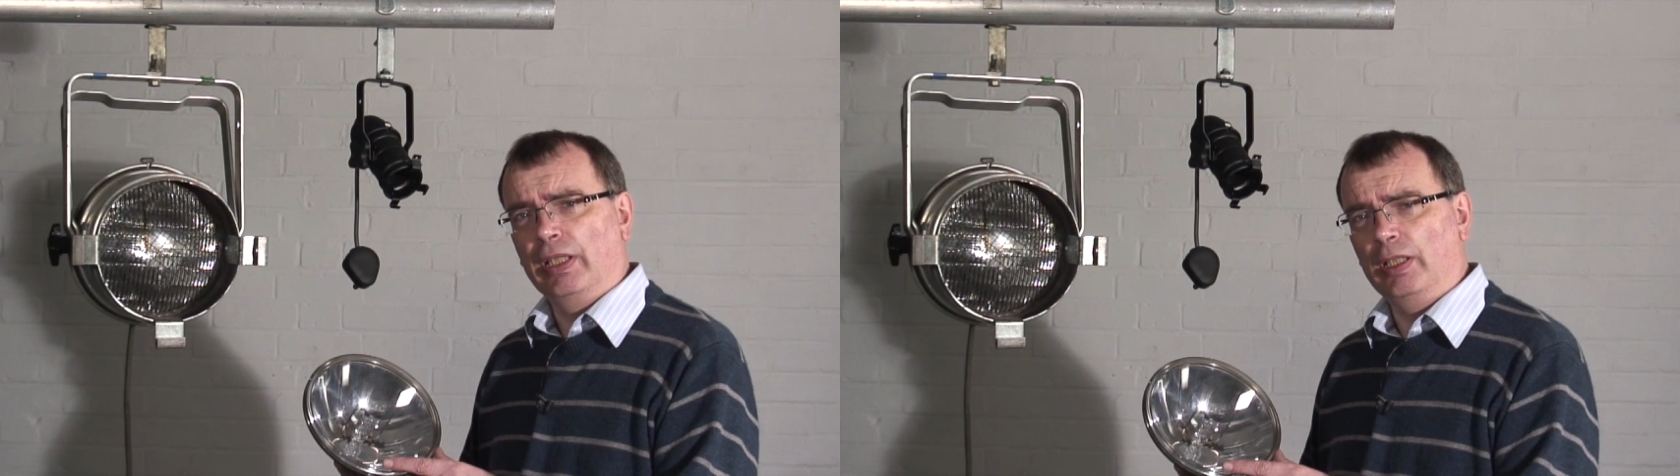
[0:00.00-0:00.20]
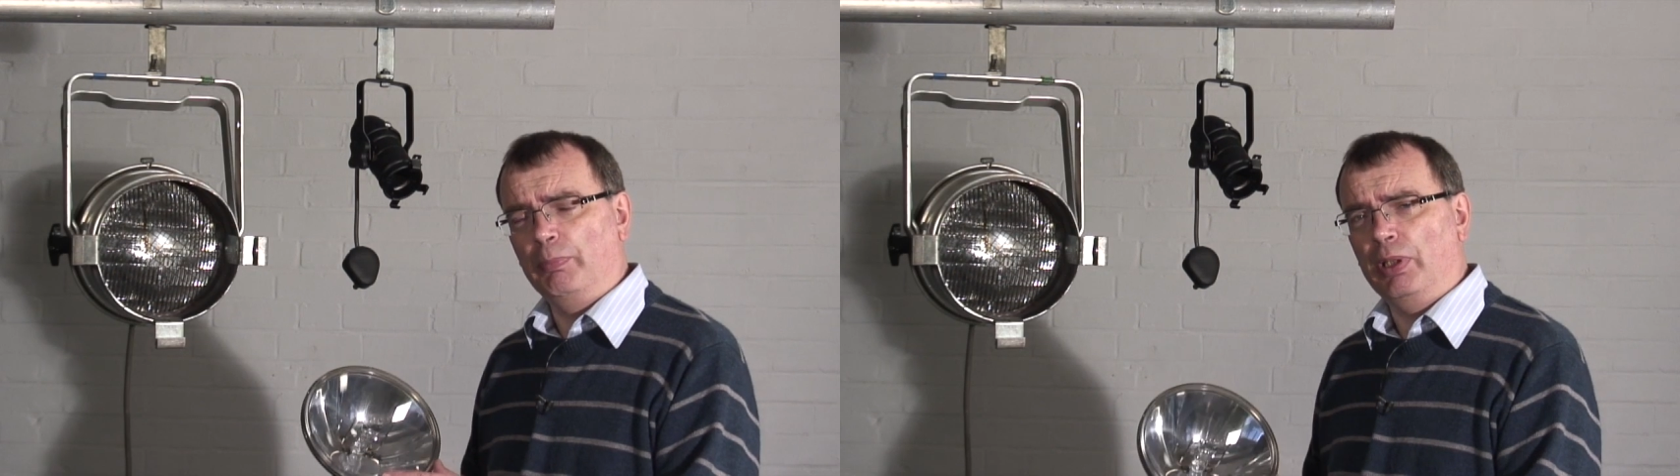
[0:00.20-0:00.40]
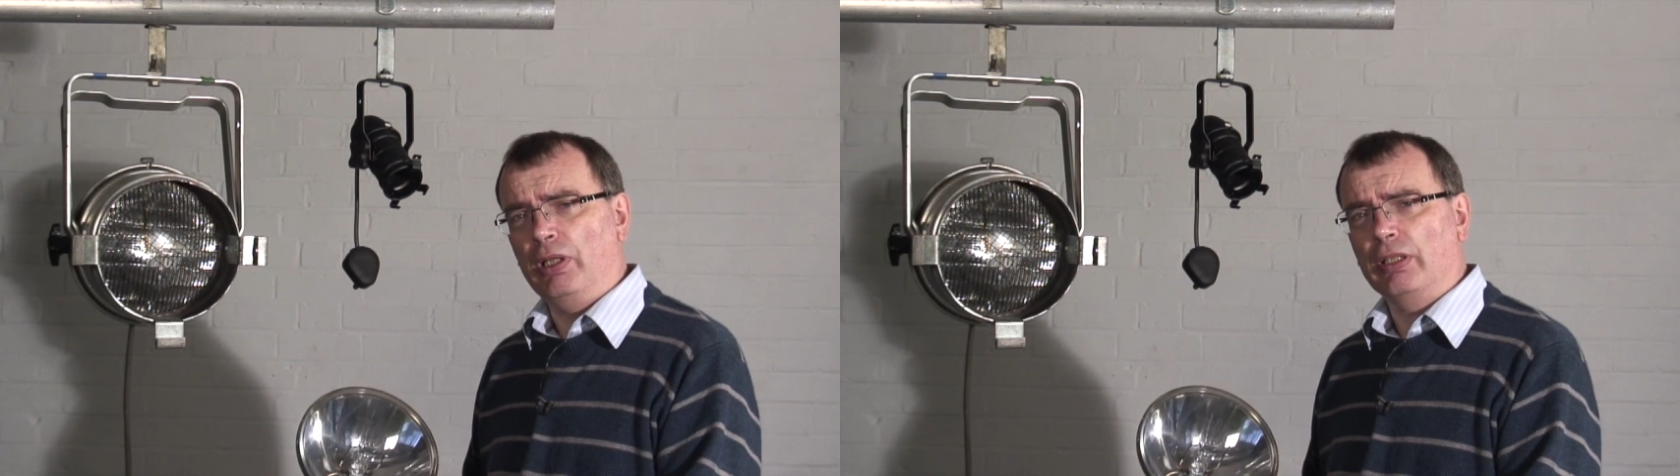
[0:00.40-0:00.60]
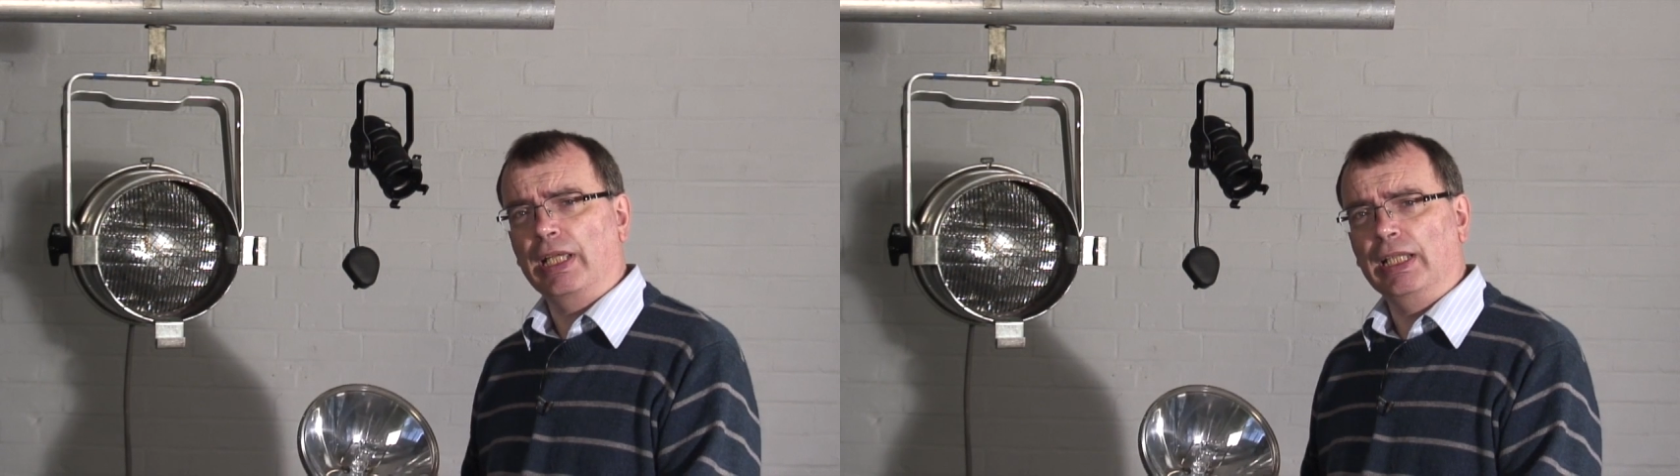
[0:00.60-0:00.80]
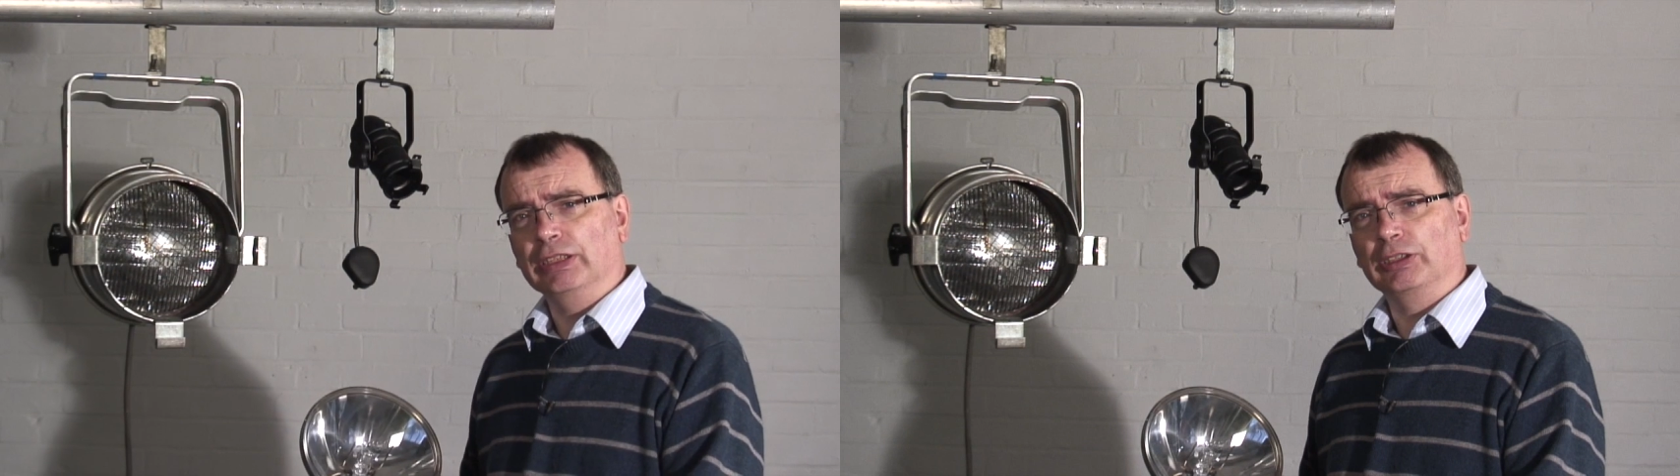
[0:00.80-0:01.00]
In a PAR
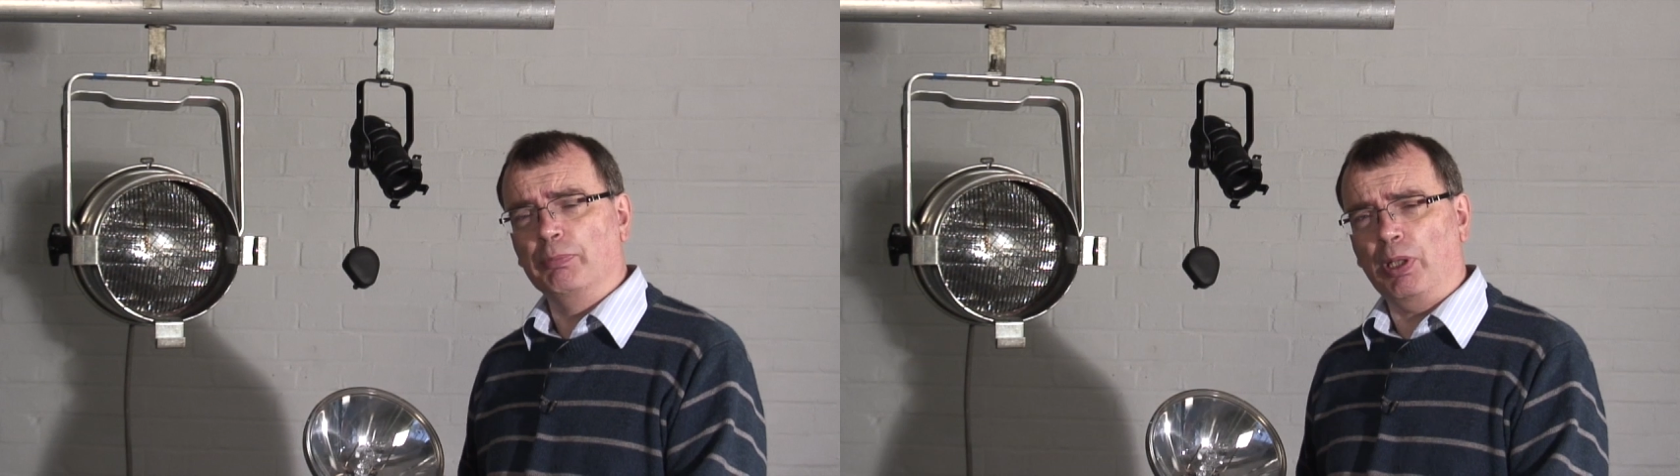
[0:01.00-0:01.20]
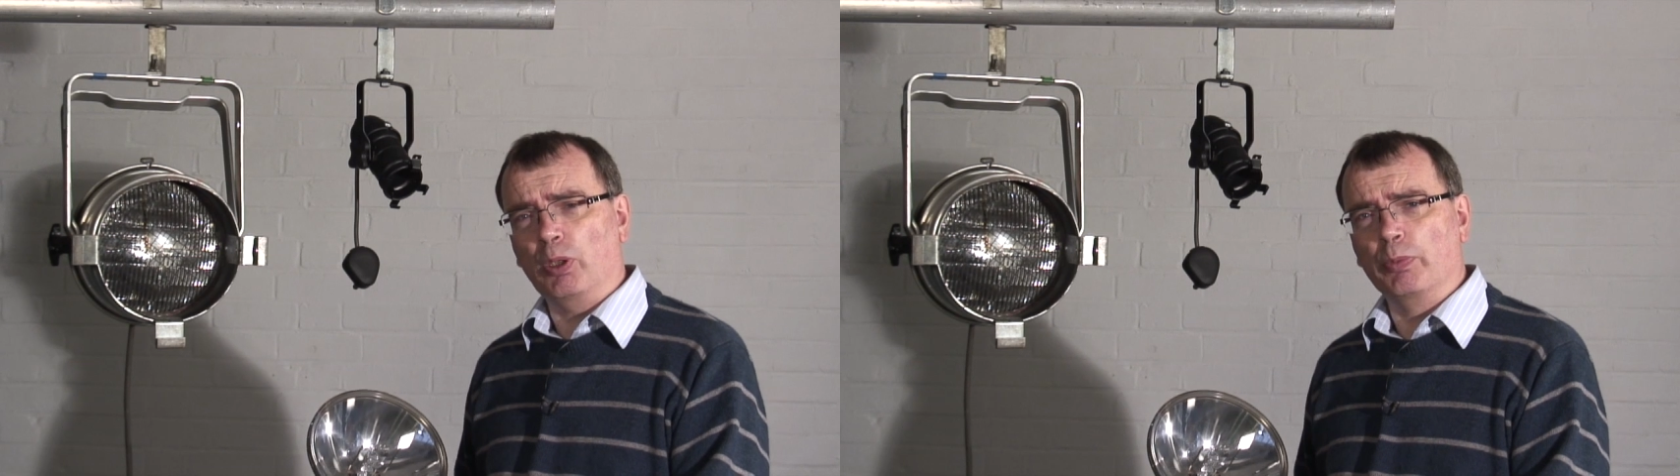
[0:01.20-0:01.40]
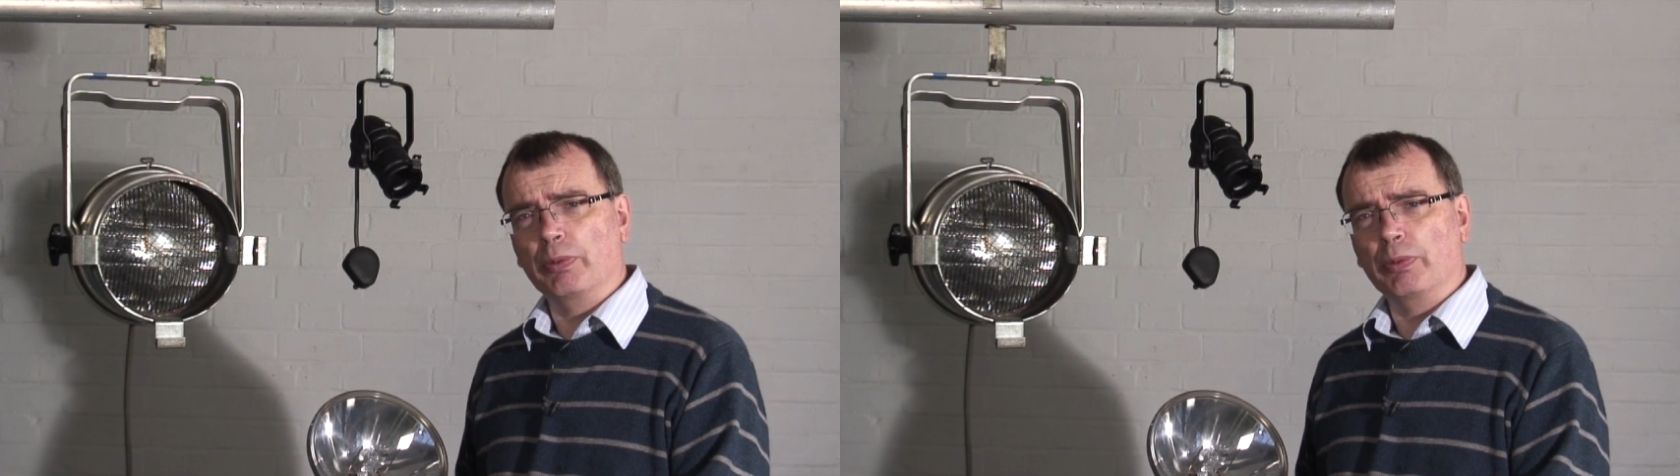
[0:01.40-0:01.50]
can, it's the bulb